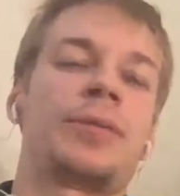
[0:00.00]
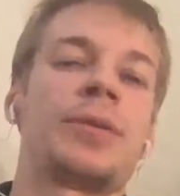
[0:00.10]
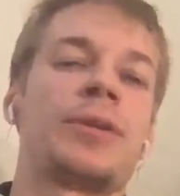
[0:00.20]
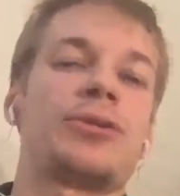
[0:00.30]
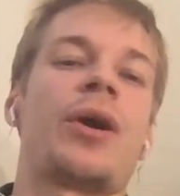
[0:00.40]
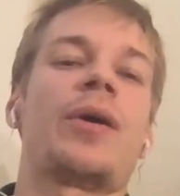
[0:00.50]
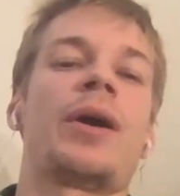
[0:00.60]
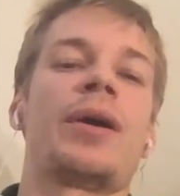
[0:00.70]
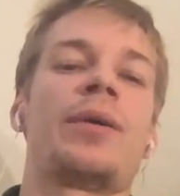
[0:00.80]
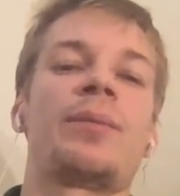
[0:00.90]

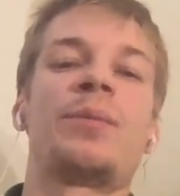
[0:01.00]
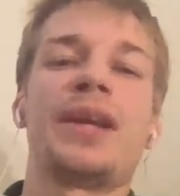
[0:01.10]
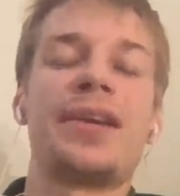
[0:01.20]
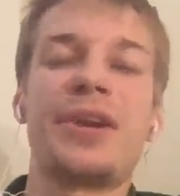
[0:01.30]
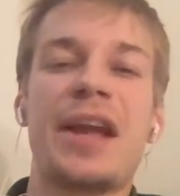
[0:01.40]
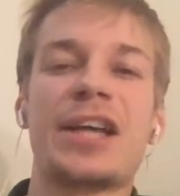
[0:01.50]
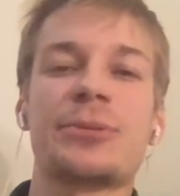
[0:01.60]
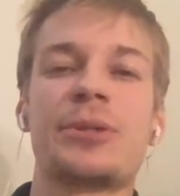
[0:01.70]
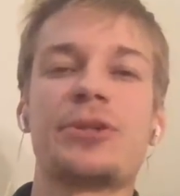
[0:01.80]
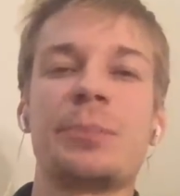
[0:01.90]
So they asked me
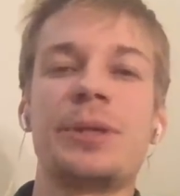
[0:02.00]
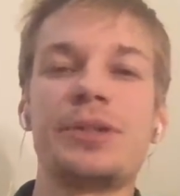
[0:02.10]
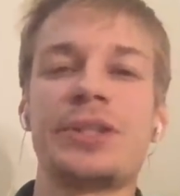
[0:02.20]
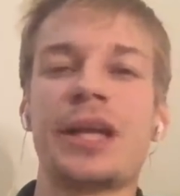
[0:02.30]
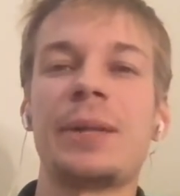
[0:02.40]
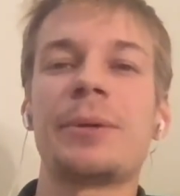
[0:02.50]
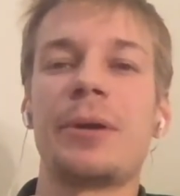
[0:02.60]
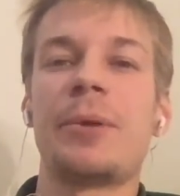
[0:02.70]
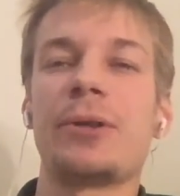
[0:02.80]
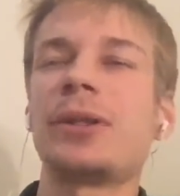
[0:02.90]
to build an LBO
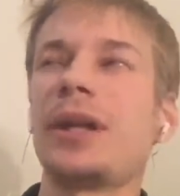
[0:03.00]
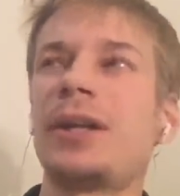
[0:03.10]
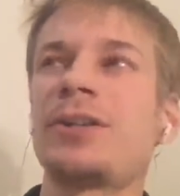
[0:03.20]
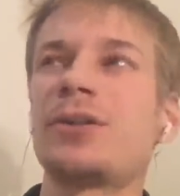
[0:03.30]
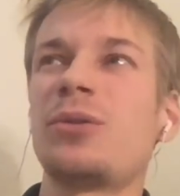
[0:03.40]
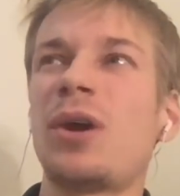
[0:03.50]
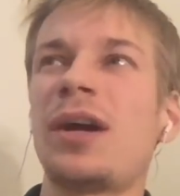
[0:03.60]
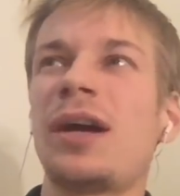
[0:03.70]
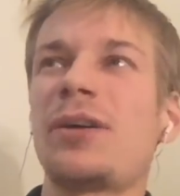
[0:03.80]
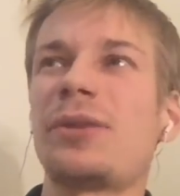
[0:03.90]
model, and
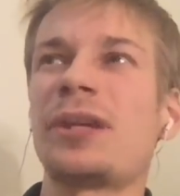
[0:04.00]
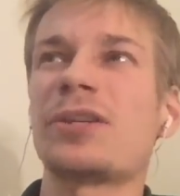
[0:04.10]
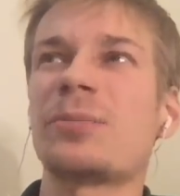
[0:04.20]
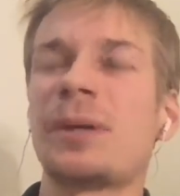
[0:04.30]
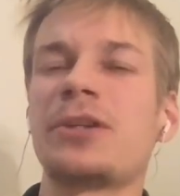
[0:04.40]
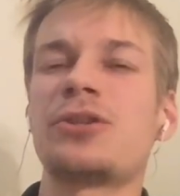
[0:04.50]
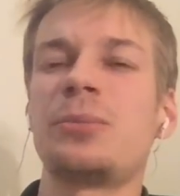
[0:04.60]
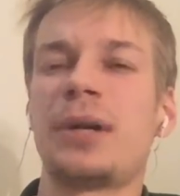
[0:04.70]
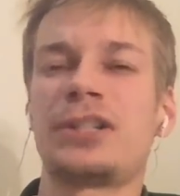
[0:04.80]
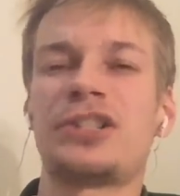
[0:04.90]
I think I spent too
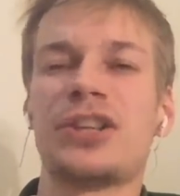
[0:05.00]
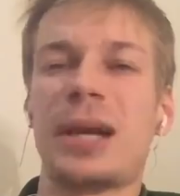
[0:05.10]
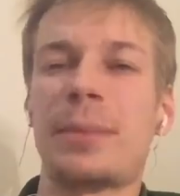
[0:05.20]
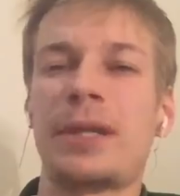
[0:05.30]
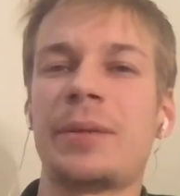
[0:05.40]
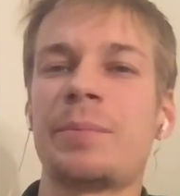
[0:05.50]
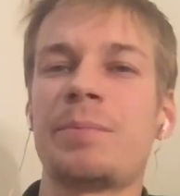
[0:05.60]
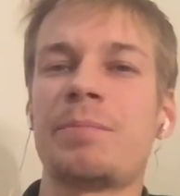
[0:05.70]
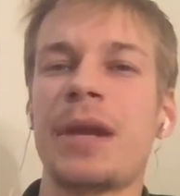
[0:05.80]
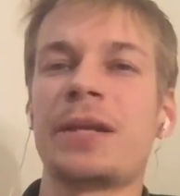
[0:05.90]
much time, and I
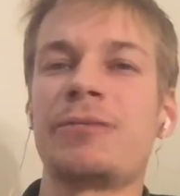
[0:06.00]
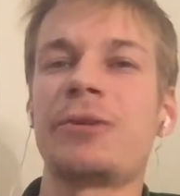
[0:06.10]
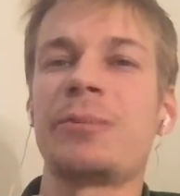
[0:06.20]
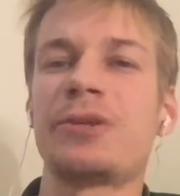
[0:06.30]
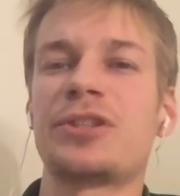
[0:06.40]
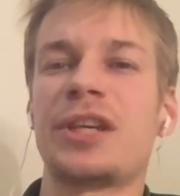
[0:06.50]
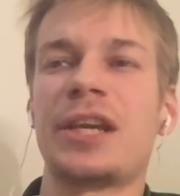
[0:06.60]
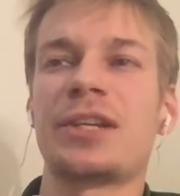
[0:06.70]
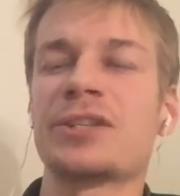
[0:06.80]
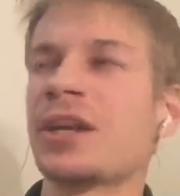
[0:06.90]
made a few
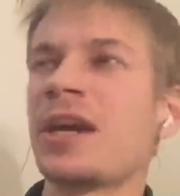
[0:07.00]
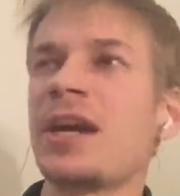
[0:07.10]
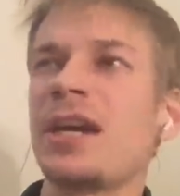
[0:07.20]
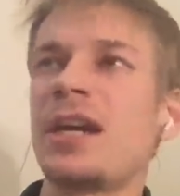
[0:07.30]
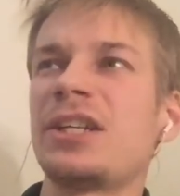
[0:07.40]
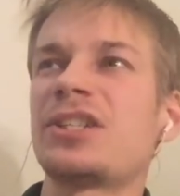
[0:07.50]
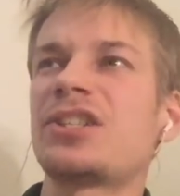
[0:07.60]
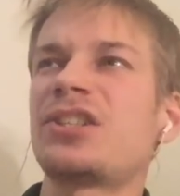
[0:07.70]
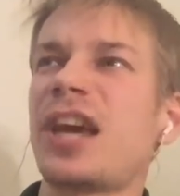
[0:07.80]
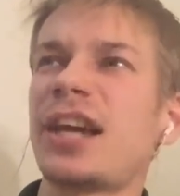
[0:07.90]
mistakes in
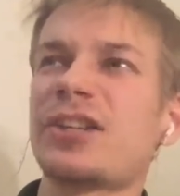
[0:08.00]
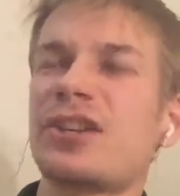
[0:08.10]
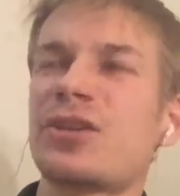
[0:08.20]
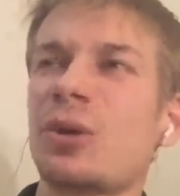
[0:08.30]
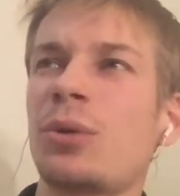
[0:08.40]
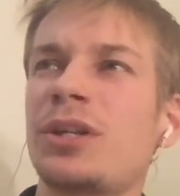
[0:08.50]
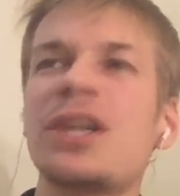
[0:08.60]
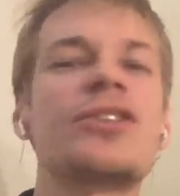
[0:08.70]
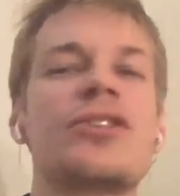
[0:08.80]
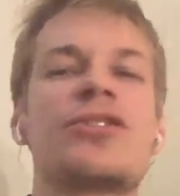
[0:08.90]
taxes or in
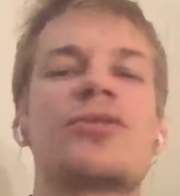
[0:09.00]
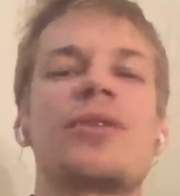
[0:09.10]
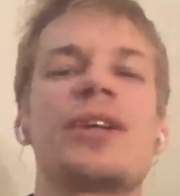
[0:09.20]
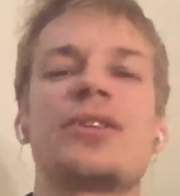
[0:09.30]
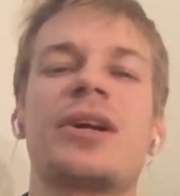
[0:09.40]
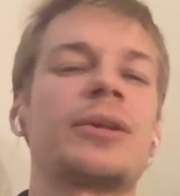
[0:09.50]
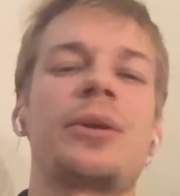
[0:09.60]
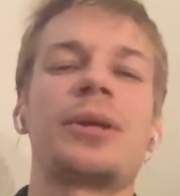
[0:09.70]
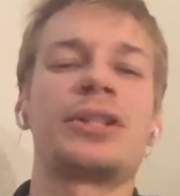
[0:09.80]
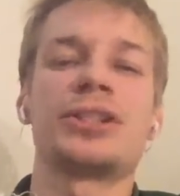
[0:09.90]
interest rate
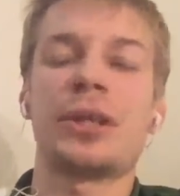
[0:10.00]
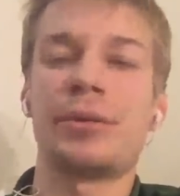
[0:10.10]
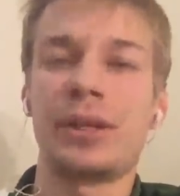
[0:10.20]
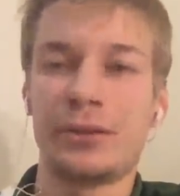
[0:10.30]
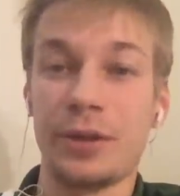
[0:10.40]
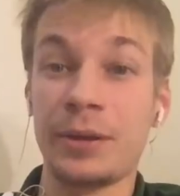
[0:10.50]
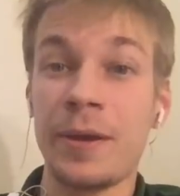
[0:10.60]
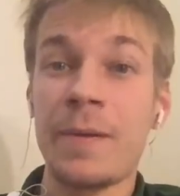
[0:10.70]
calculation, stuff like that.